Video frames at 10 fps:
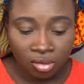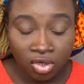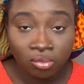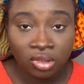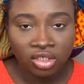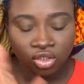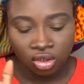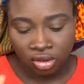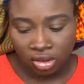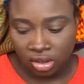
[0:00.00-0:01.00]

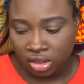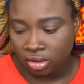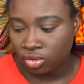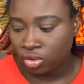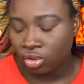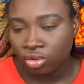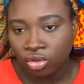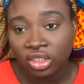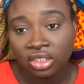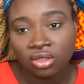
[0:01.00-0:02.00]
complexion, then, you know,
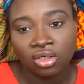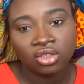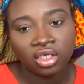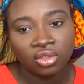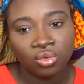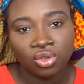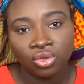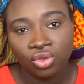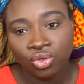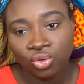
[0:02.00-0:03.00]
those are the colors that you want
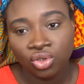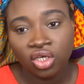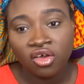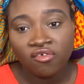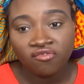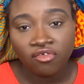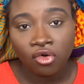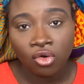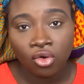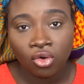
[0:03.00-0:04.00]
to choose
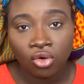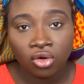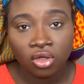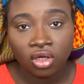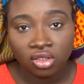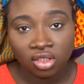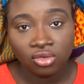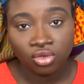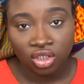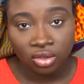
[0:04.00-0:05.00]
for a
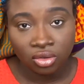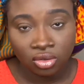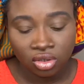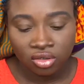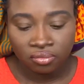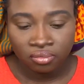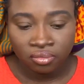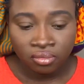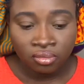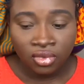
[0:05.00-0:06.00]
single shadow look.
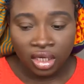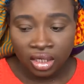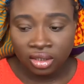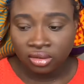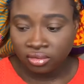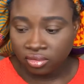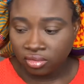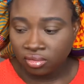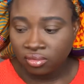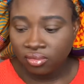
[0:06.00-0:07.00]
And
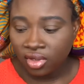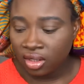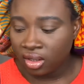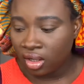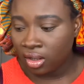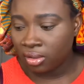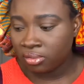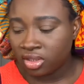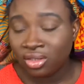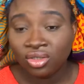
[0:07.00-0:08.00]

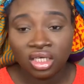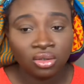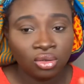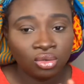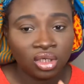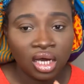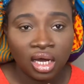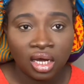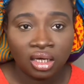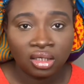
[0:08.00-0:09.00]
single shadow look
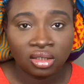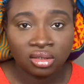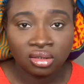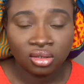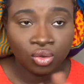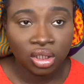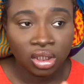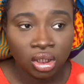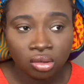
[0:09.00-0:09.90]
are quick.